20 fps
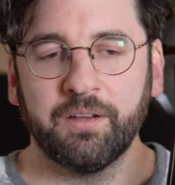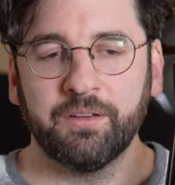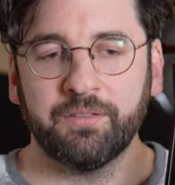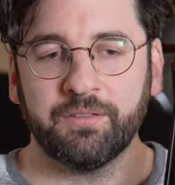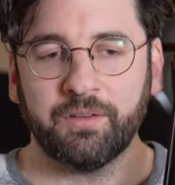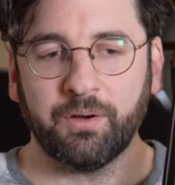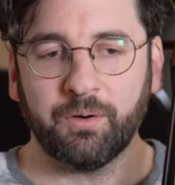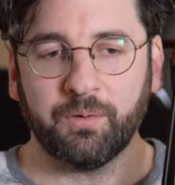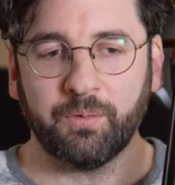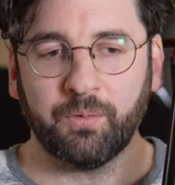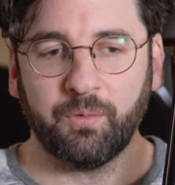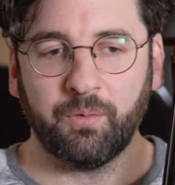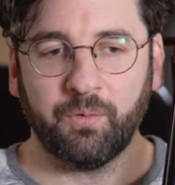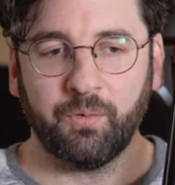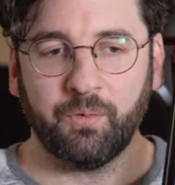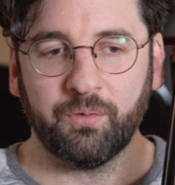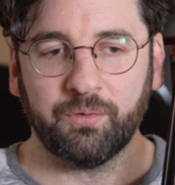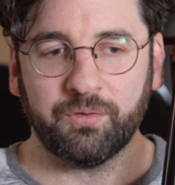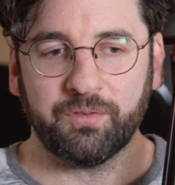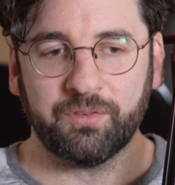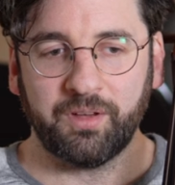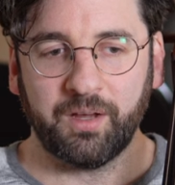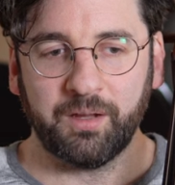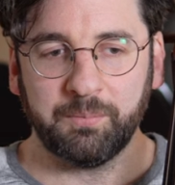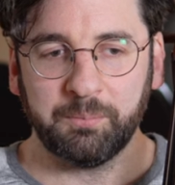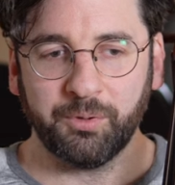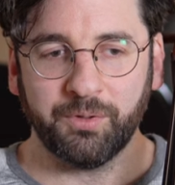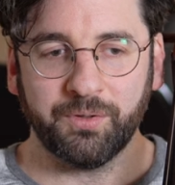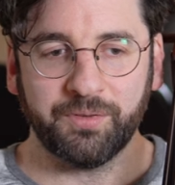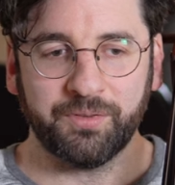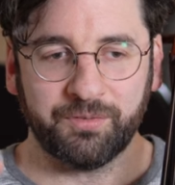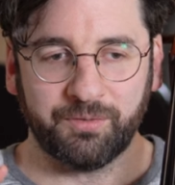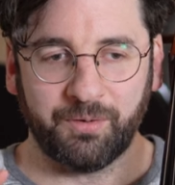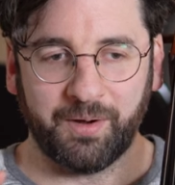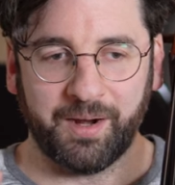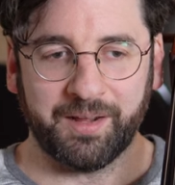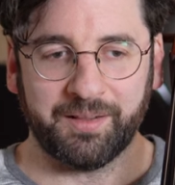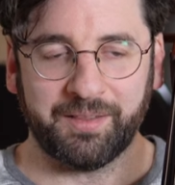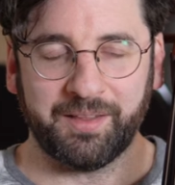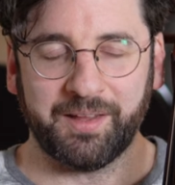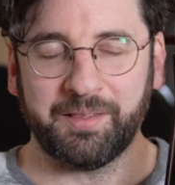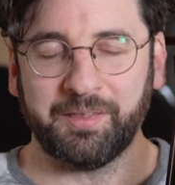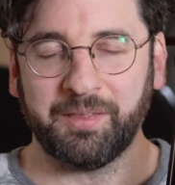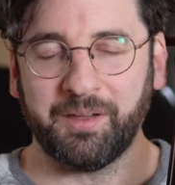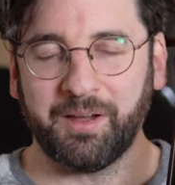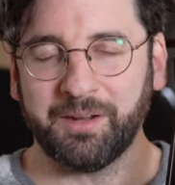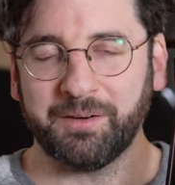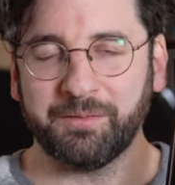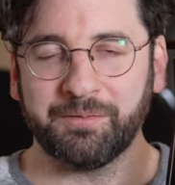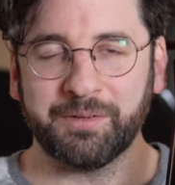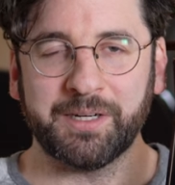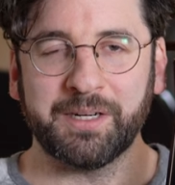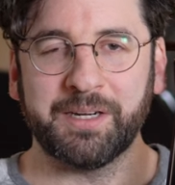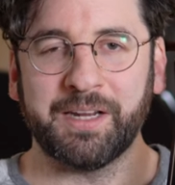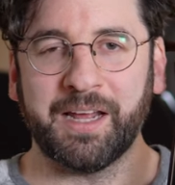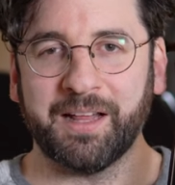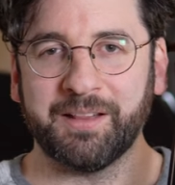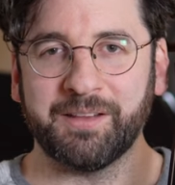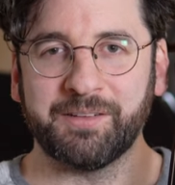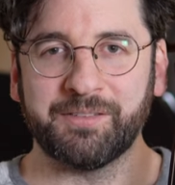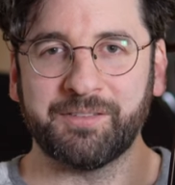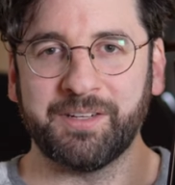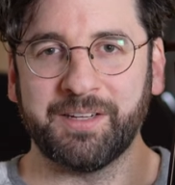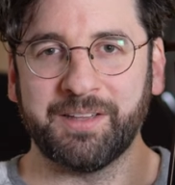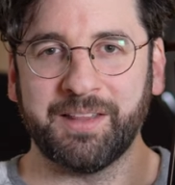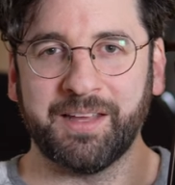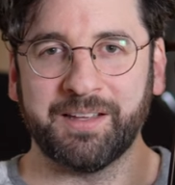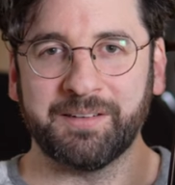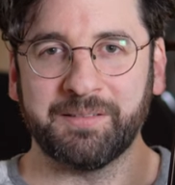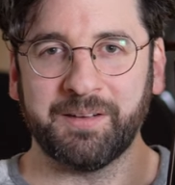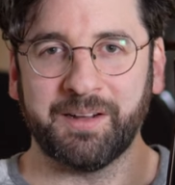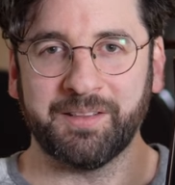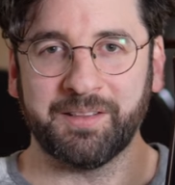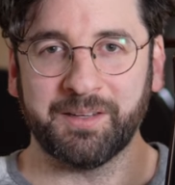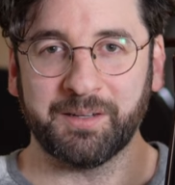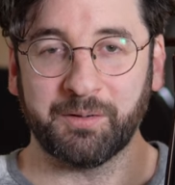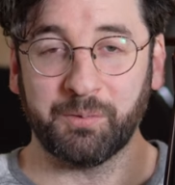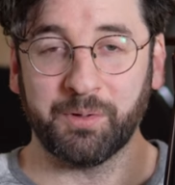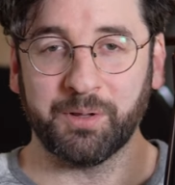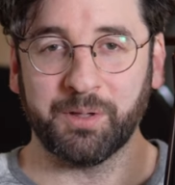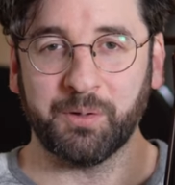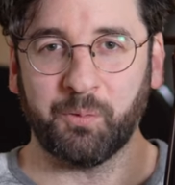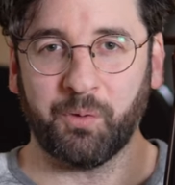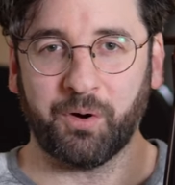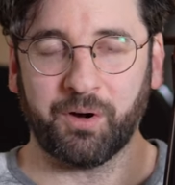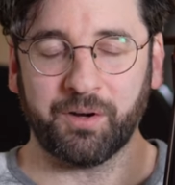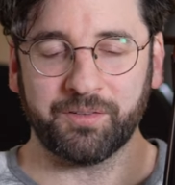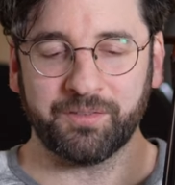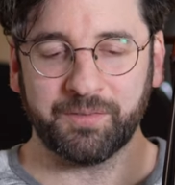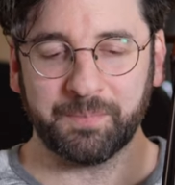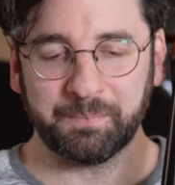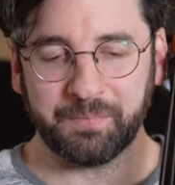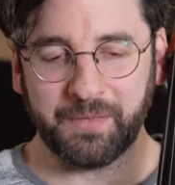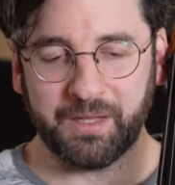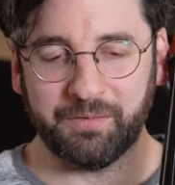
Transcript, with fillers: So supple strength, I thought of an analogy that I think really works.